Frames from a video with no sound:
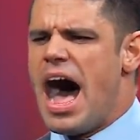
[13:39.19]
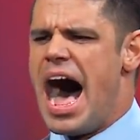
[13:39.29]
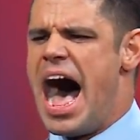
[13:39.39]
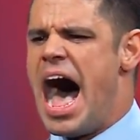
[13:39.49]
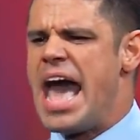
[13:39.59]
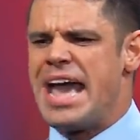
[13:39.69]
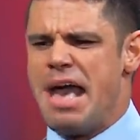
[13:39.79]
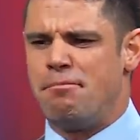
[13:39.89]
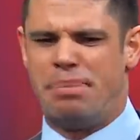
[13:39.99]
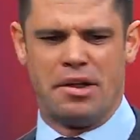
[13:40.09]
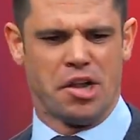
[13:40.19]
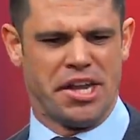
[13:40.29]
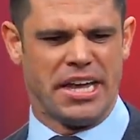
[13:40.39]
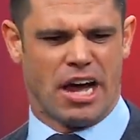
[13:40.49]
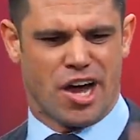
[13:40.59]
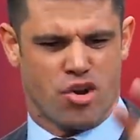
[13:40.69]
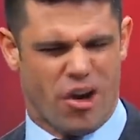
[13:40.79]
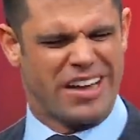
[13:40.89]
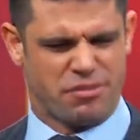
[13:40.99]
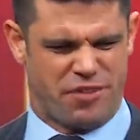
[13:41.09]
I am building a
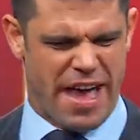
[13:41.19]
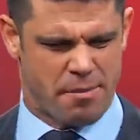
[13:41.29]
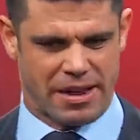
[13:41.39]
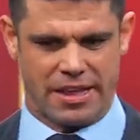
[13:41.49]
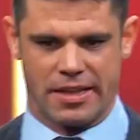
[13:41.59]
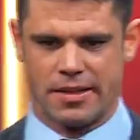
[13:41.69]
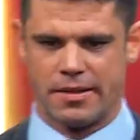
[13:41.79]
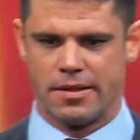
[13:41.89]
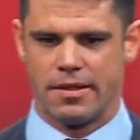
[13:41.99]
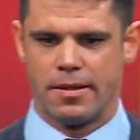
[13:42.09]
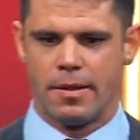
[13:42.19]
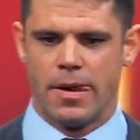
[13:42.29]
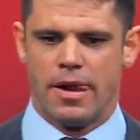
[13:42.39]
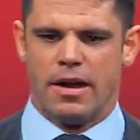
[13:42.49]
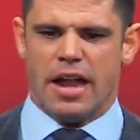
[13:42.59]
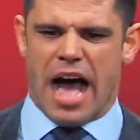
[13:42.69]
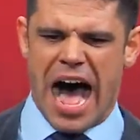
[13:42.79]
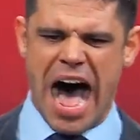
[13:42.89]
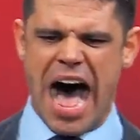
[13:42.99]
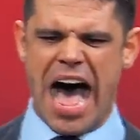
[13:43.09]
great family.
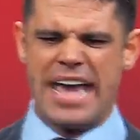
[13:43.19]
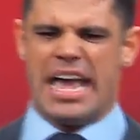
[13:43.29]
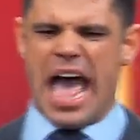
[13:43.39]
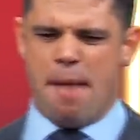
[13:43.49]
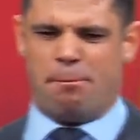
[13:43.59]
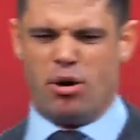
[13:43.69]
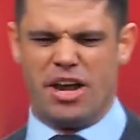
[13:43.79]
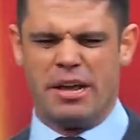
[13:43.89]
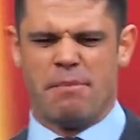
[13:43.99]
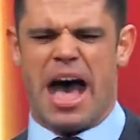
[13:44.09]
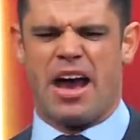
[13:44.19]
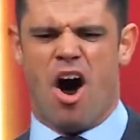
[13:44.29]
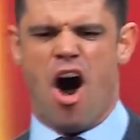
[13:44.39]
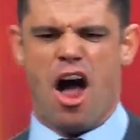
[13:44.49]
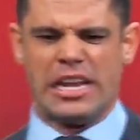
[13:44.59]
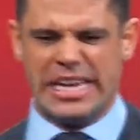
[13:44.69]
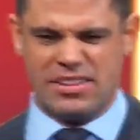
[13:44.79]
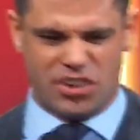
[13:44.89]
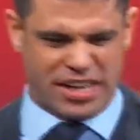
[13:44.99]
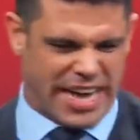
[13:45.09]
I am putting my all
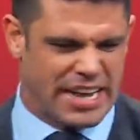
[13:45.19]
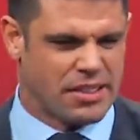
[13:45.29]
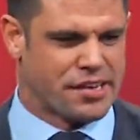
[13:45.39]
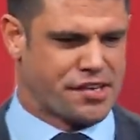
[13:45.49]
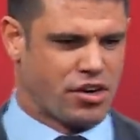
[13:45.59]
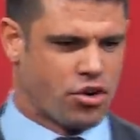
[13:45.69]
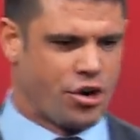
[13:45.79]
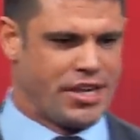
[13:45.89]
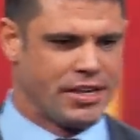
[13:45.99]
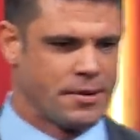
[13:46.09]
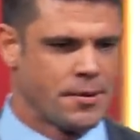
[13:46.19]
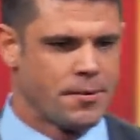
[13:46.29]
into getting this degree.